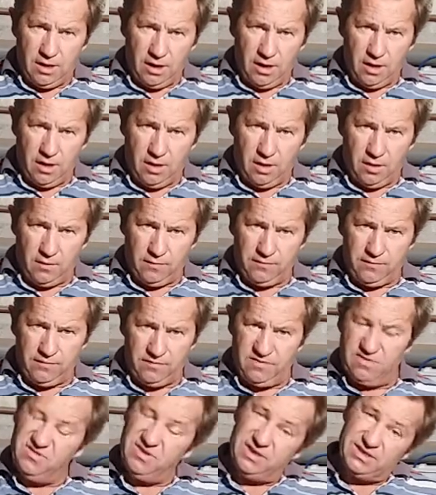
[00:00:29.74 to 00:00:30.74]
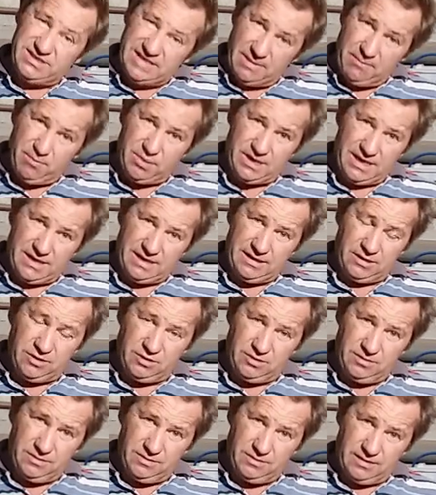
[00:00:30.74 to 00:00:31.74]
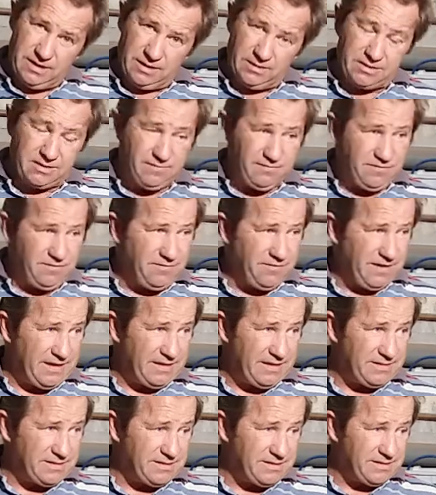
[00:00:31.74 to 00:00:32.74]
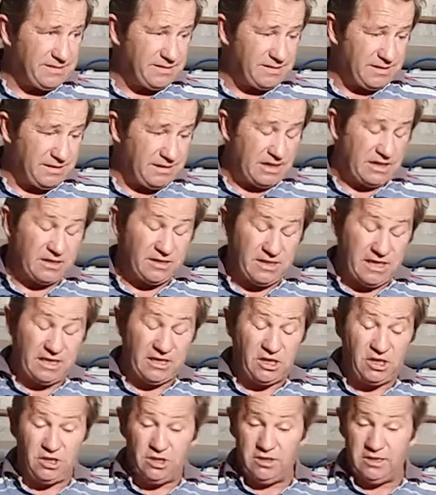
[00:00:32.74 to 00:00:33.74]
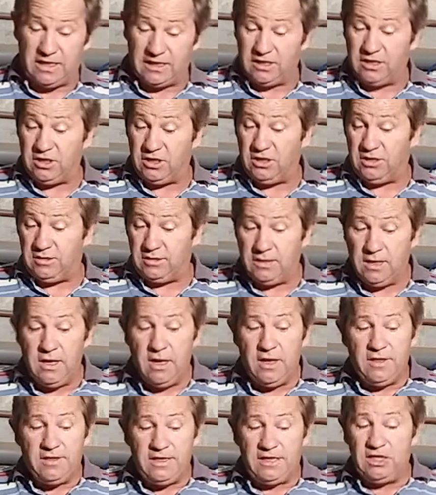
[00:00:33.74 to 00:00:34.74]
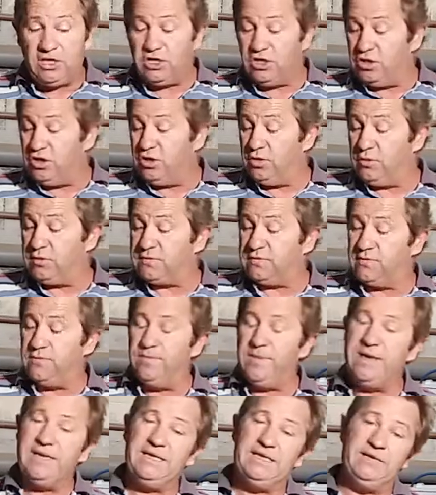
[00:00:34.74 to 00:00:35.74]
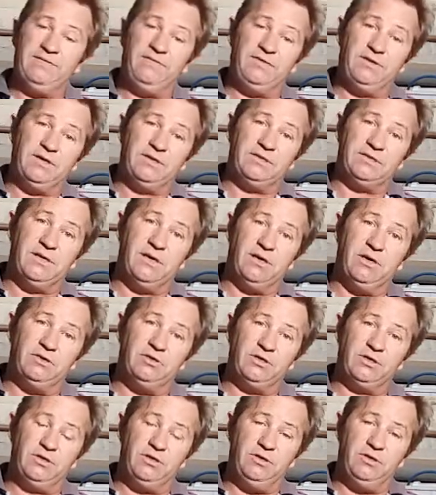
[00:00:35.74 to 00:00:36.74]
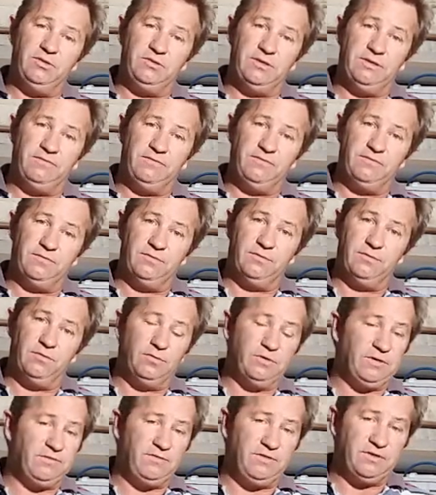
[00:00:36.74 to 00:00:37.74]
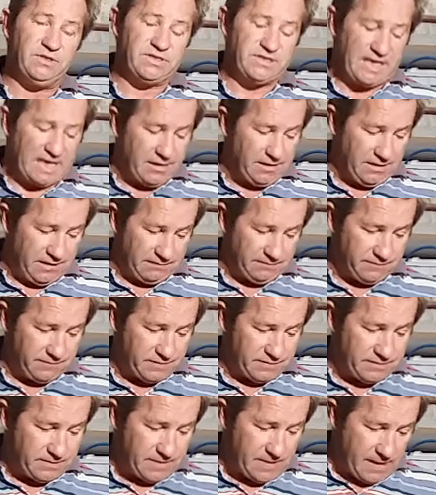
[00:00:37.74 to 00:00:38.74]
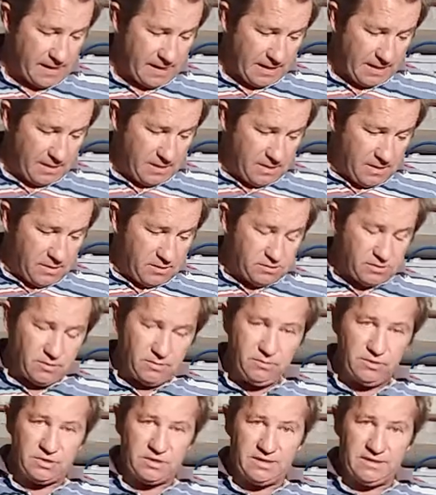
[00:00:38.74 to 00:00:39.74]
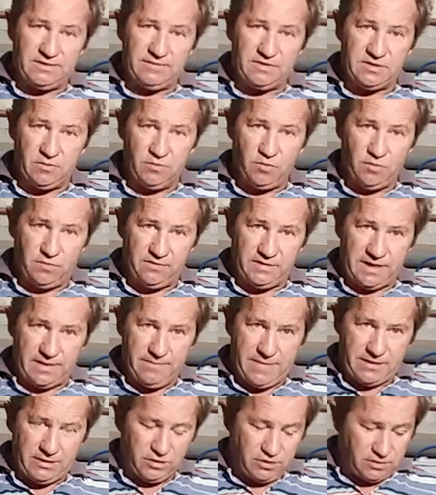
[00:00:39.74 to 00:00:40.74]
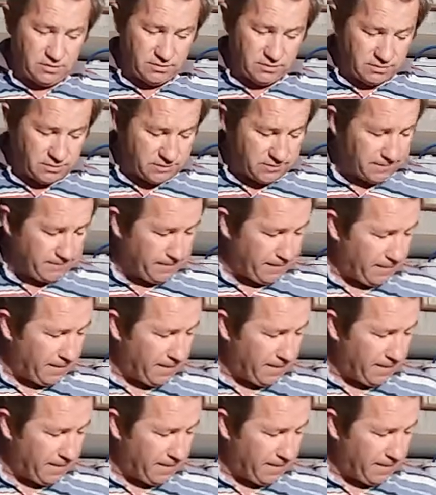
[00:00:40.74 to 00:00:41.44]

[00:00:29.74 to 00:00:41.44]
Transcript: of a template that can fit, that you can use for many different guitars. You can use it for all different scale lengths. So I'm just going to give you some rough dimensions.